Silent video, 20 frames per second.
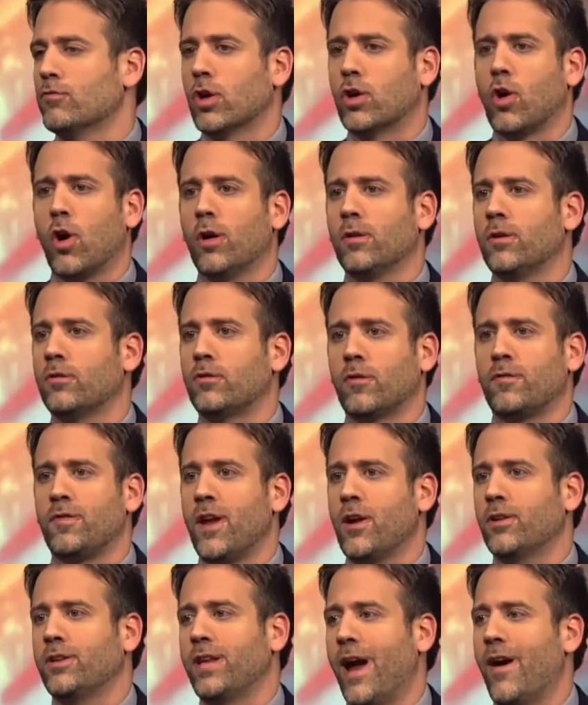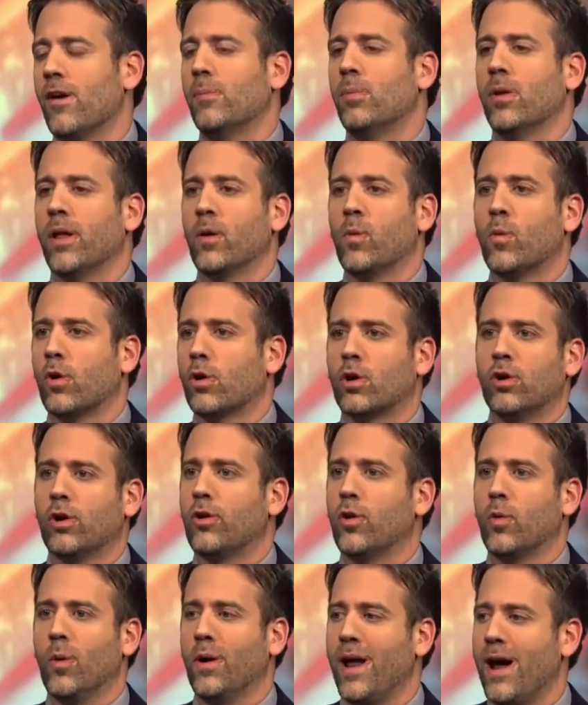regardless if they're terrible and we're
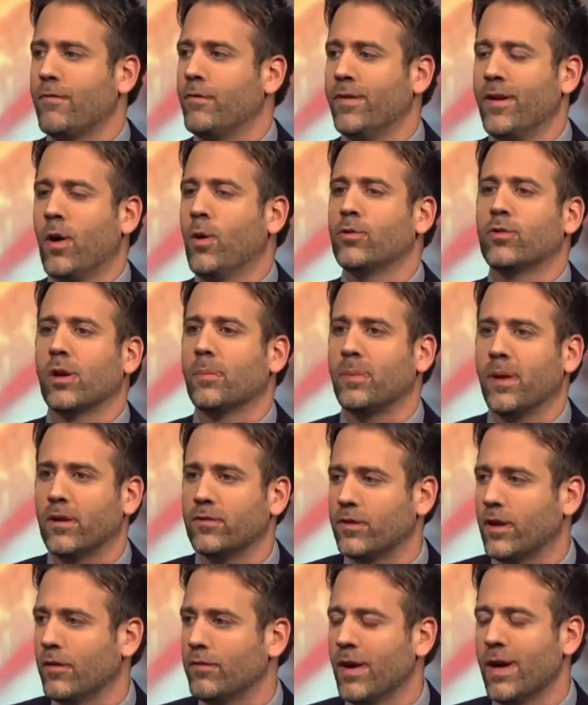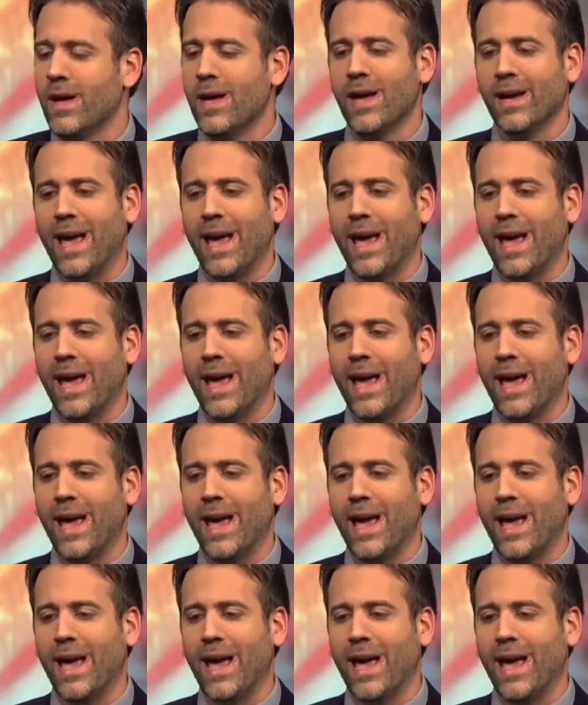good or whatever. They're always going to play us tough.